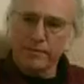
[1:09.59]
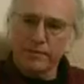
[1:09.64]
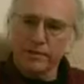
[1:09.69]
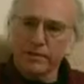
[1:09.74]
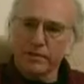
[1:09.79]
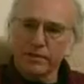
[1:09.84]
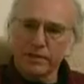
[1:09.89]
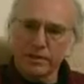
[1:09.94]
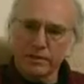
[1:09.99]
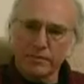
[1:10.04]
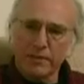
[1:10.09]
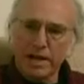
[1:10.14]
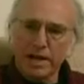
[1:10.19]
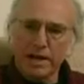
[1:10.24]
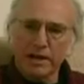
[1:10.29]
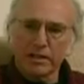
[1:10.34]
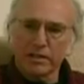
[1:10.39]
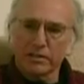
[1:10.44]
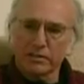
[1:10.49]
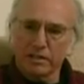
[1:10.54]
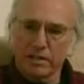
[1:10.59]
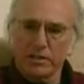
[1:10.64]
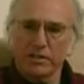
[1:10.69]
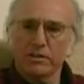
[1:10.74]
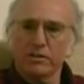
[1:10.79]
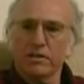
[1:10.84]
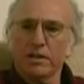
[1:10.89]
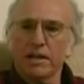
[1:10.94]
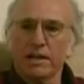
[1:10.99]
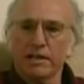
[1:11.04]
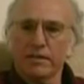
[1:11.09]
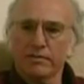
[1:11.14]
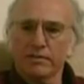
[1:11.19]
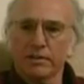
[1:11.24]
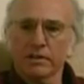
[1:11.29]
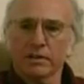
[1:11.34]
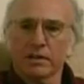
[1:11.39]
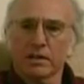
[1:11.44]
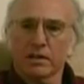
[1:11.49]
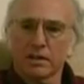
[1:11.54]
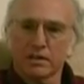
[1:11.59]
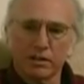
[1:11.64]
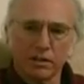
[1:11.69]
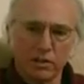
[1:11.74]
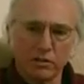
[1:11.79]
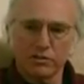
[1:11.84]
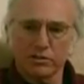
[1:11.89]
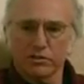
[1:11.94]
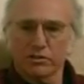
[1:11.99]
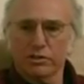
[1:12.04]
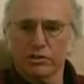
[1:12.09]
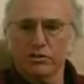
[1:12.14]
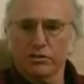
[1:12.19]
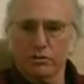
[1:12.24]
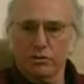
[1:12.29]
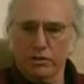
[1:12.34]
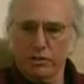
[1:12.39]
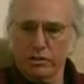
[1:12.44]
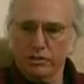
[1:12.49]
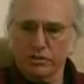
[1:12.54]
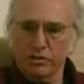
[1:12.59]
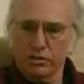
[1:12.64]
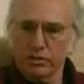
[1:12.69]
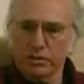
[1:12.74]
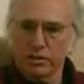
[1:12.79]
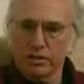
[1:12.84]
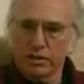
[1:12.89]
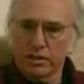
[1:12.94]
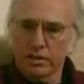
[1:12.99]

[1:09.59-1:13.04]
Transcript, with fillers: mean, the thing about it is that you're not even close to George.